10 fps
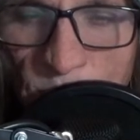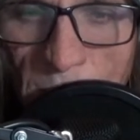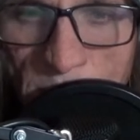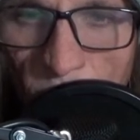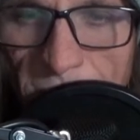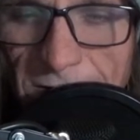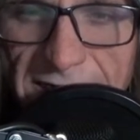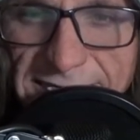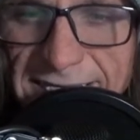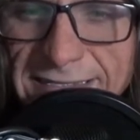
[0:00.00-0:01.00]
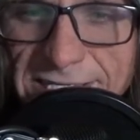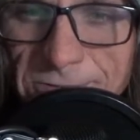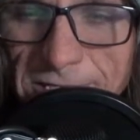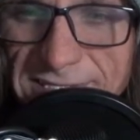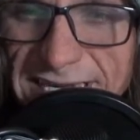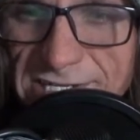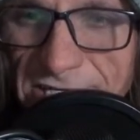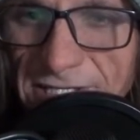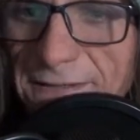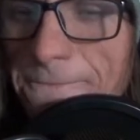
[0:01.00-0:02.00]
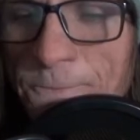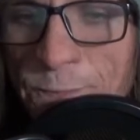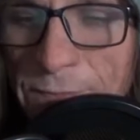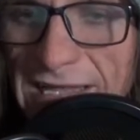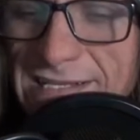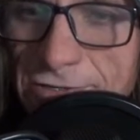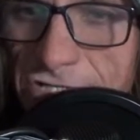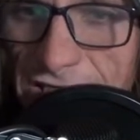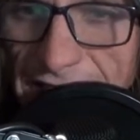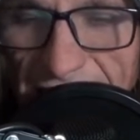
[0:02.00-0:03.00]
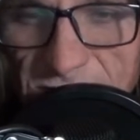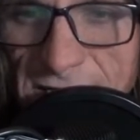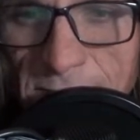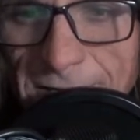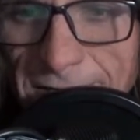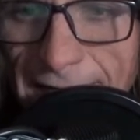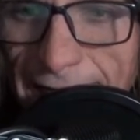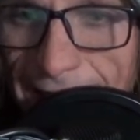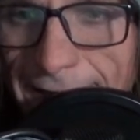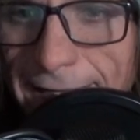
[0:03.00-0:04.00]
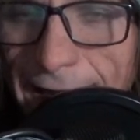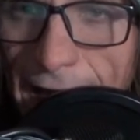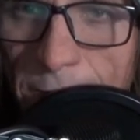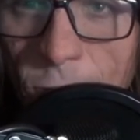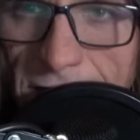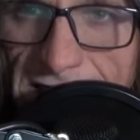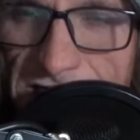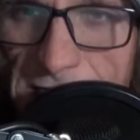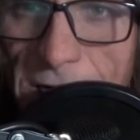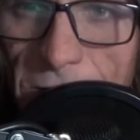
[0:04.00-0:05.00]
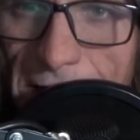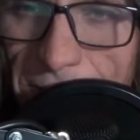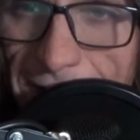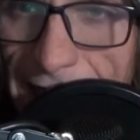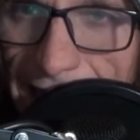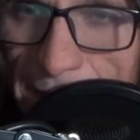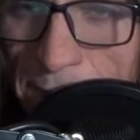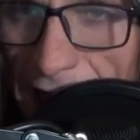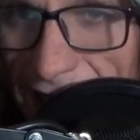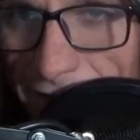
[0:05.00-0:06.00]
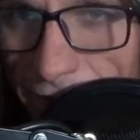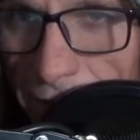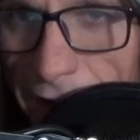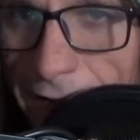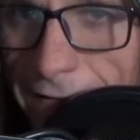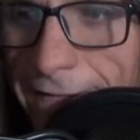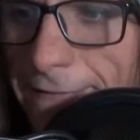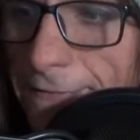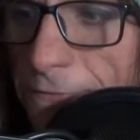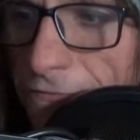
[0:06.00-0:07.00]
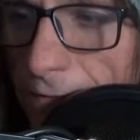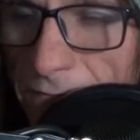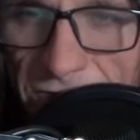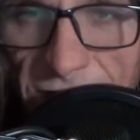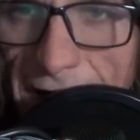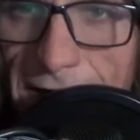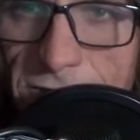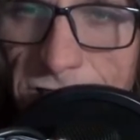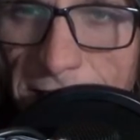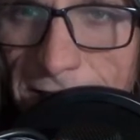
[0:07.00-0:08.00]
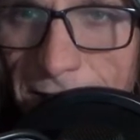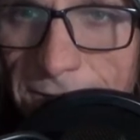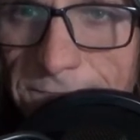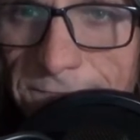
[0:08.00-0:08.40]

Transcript: Mona listens to her teacher, and so she leaves the book there. And wouldn't you know it, when they get back from the from the fire drill,